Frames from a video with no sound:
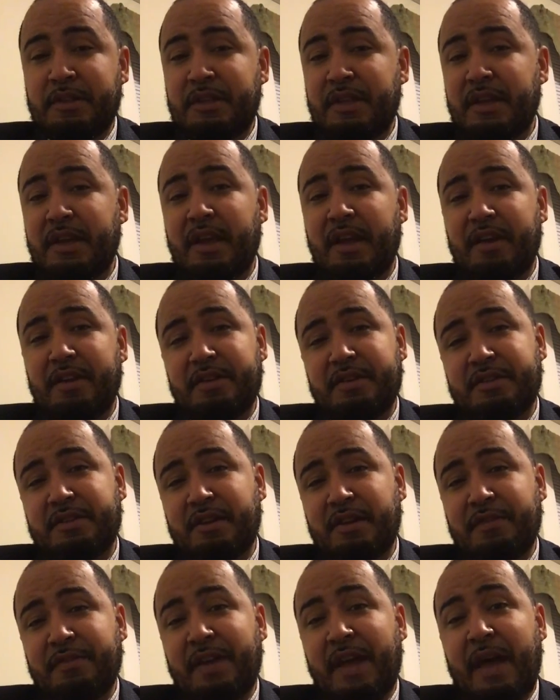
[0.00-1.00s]
Take care of
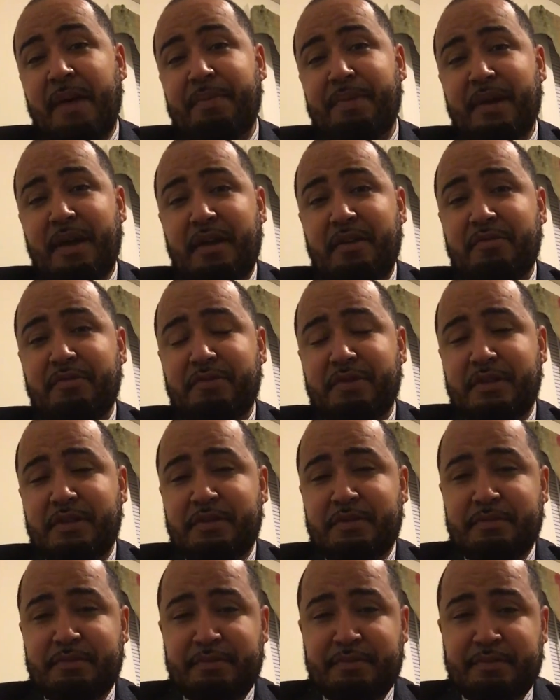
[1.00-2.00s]
yourself. Happy
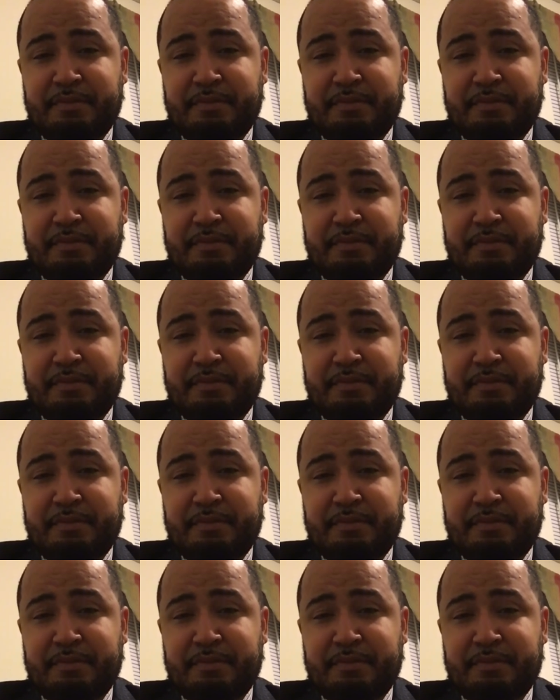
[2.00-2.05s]
Halloween.